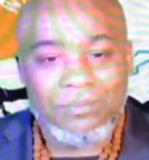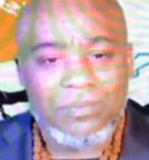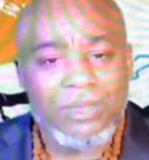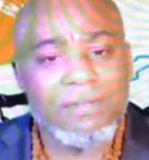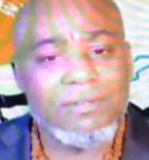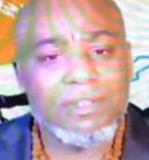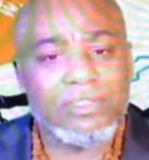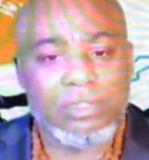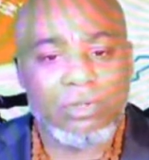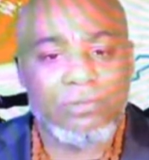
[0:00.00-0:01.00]
Live in a
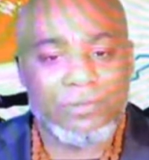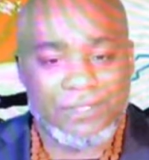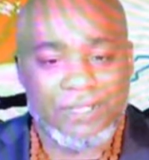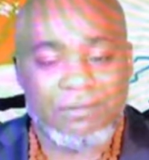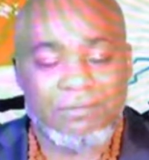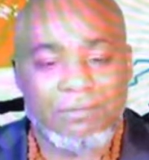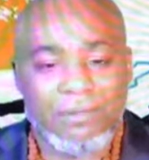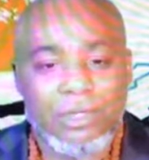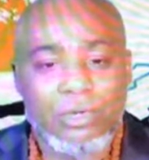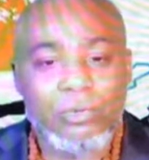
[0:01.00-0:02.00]
soulful self.
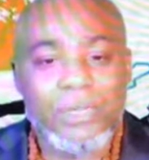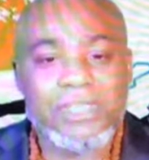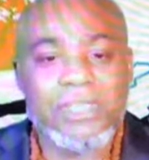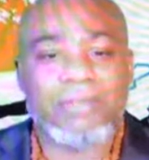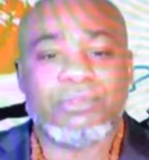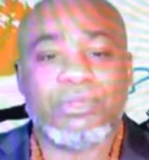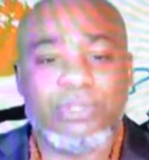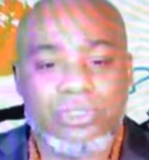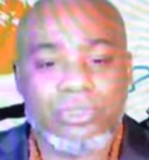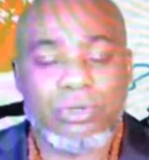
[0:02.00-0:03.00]
Reach out through your
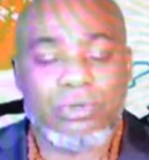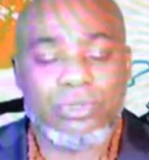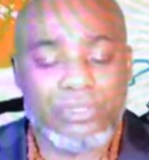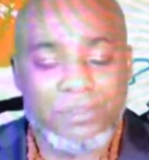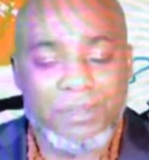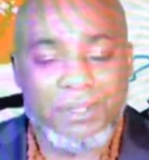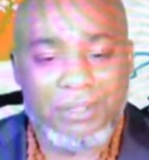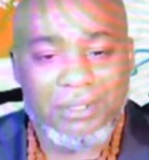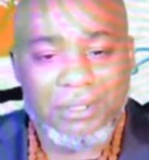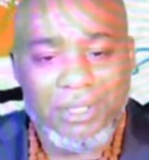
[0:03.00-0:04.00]
soul and your spirit.
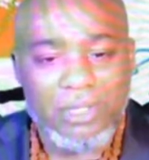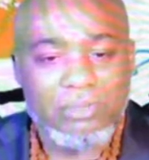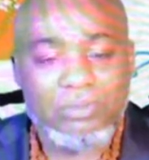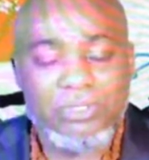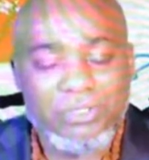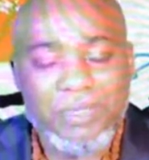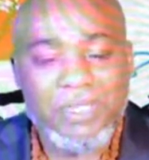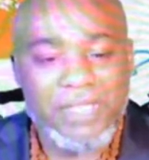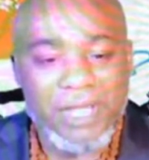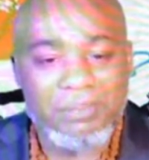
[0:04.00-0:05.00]
Don't just
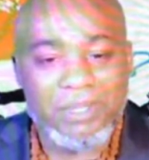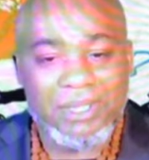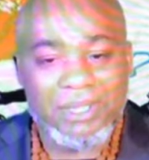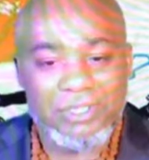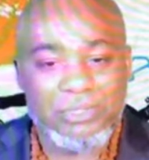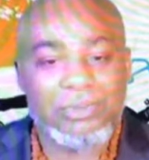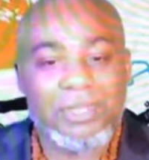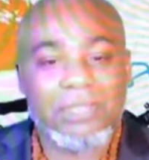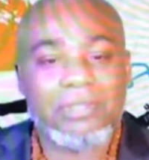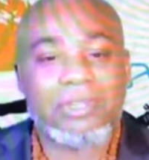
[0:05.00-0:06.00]
reach out because you
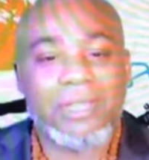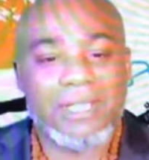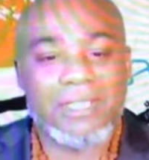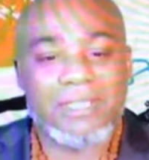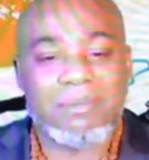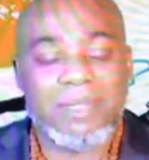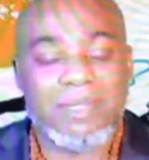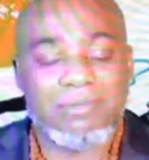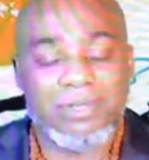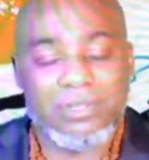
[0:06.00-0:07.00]
think you're going to get something
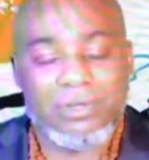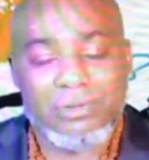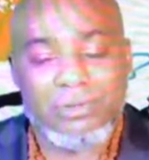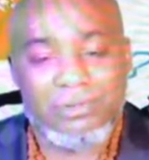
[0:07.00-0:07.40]
in return.